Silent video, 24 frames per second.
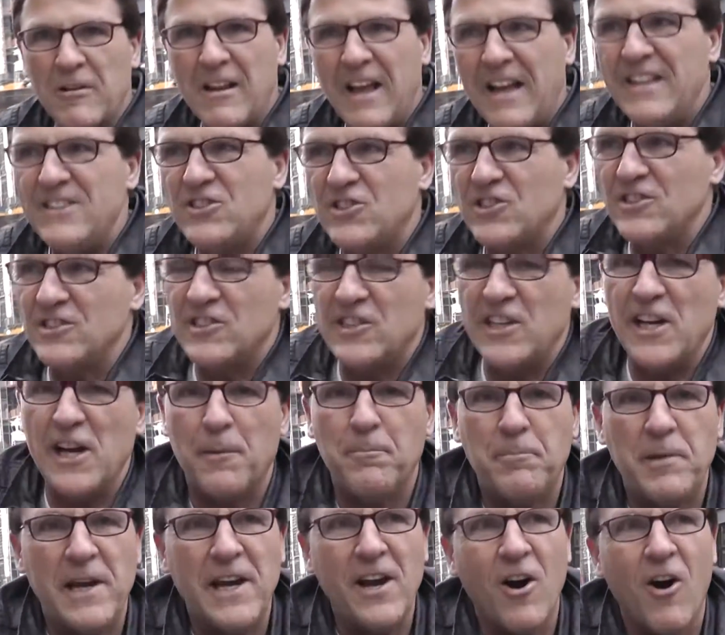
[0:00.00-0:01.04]
relations
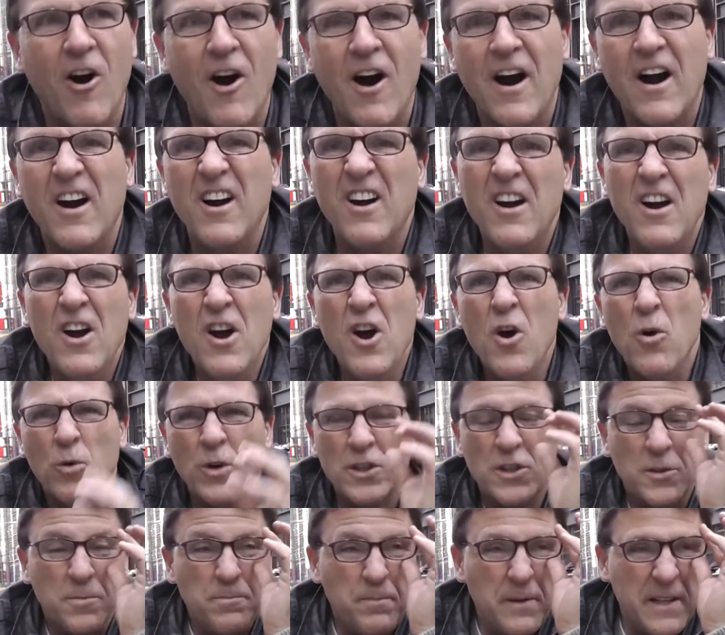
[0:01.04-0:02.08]
here, PR,
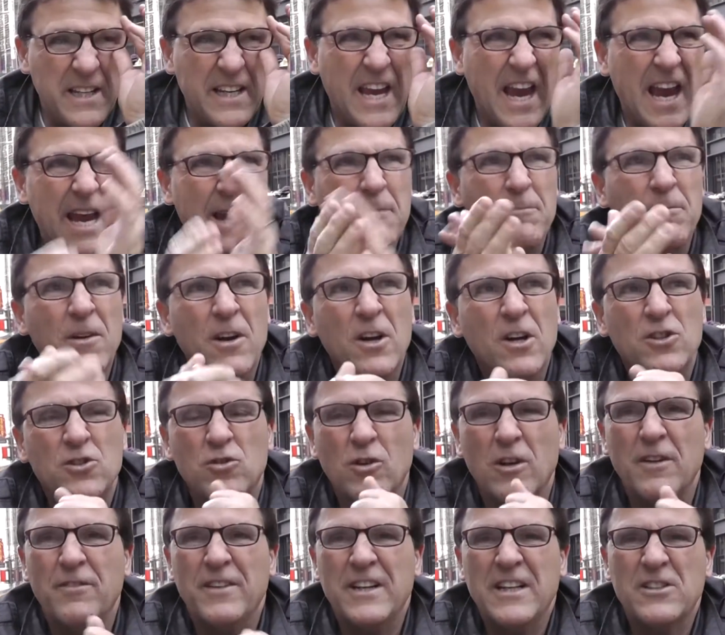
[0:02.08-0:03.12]
which became
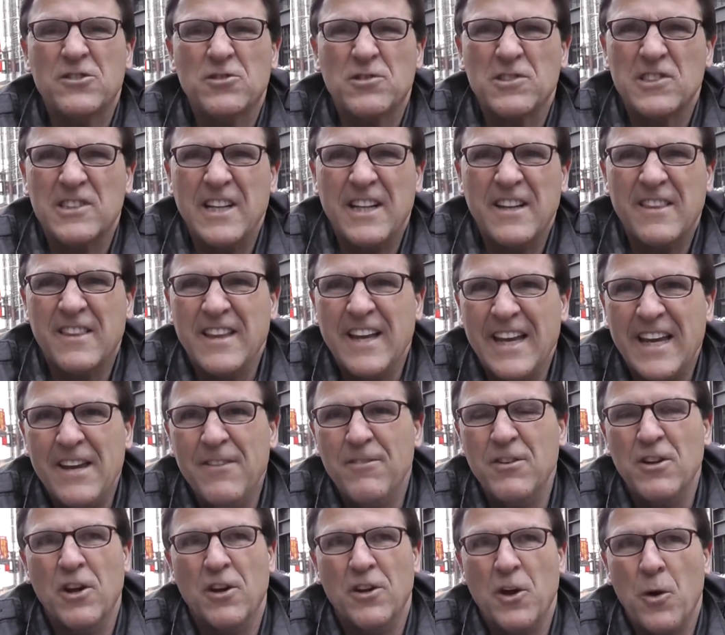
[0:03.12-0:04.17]
sort of an interesting thing,
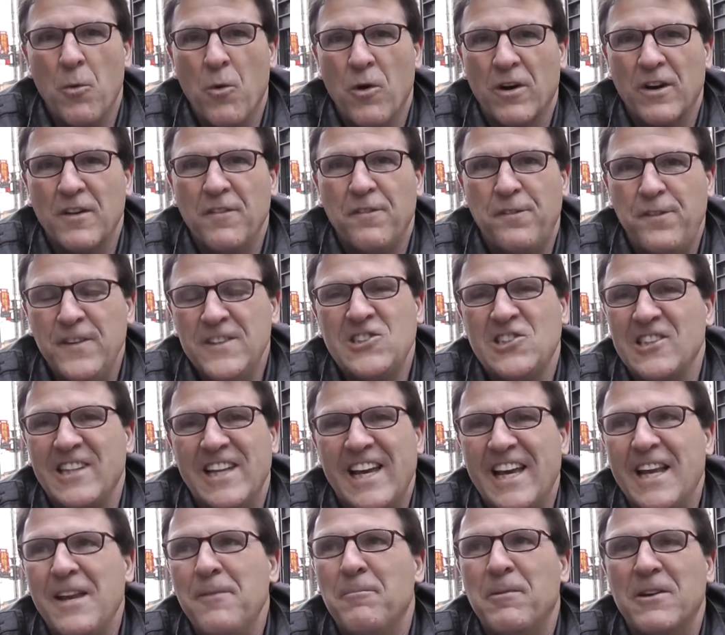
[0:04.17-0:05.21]
even though they weren't
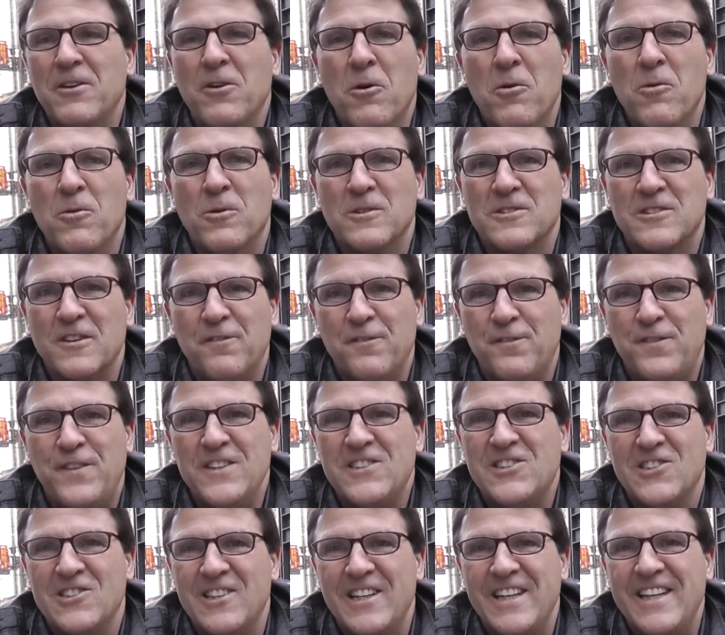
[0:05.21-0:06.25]
officially, no one was
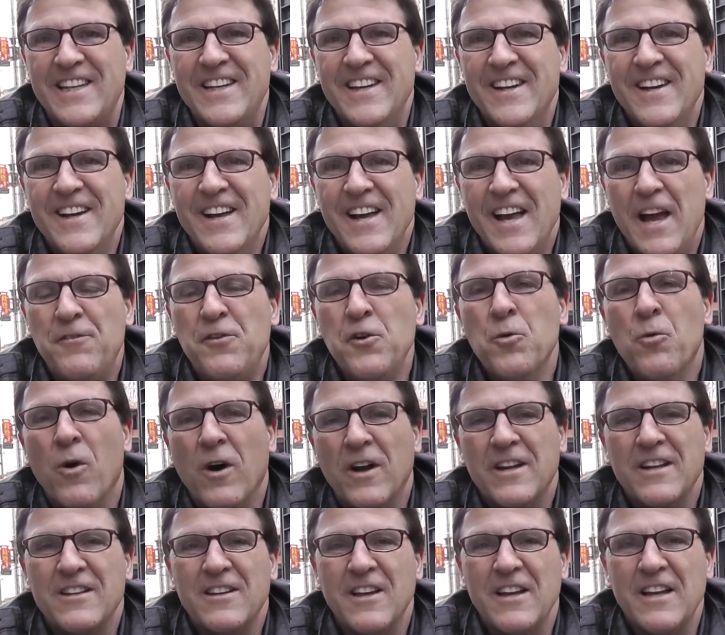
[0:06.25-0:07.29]
officially, if you
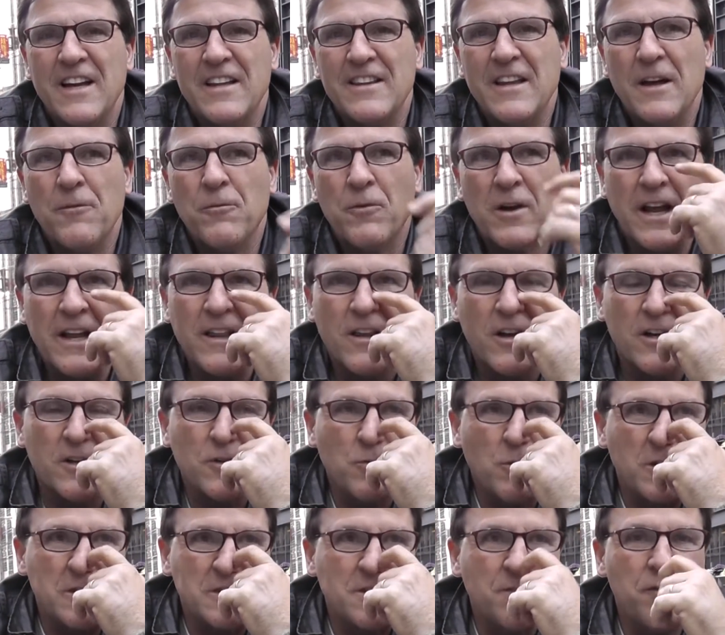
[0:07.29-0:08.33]
wanted to, what I
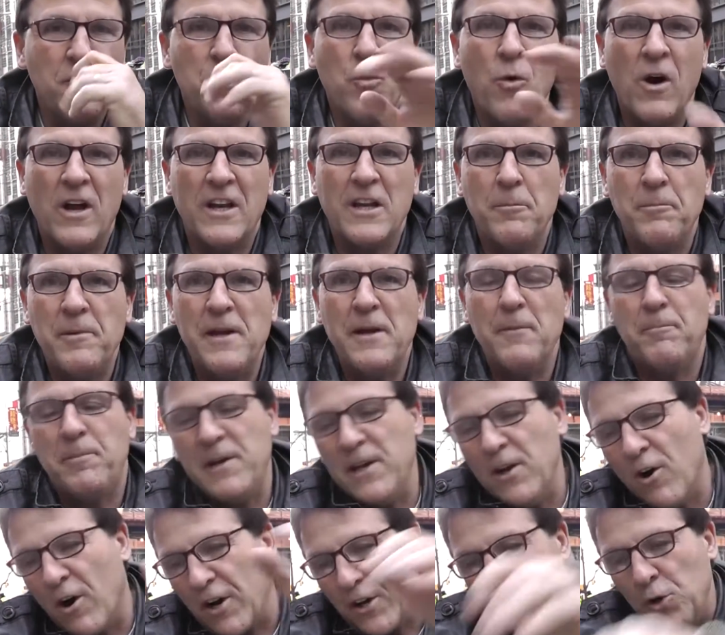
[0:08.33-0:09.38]
learned was if you wanted to be in
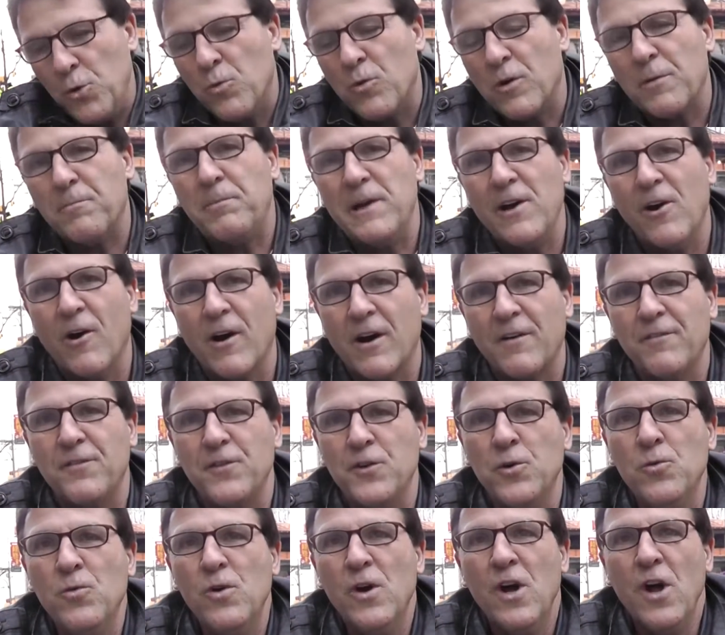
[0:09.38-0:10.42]
PR, you weren't PR.
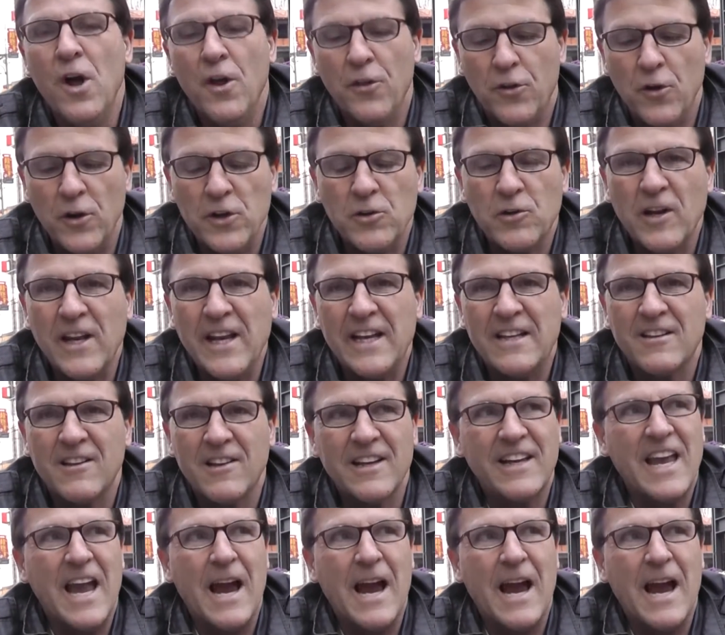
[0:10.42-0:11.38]
If you thought you could handle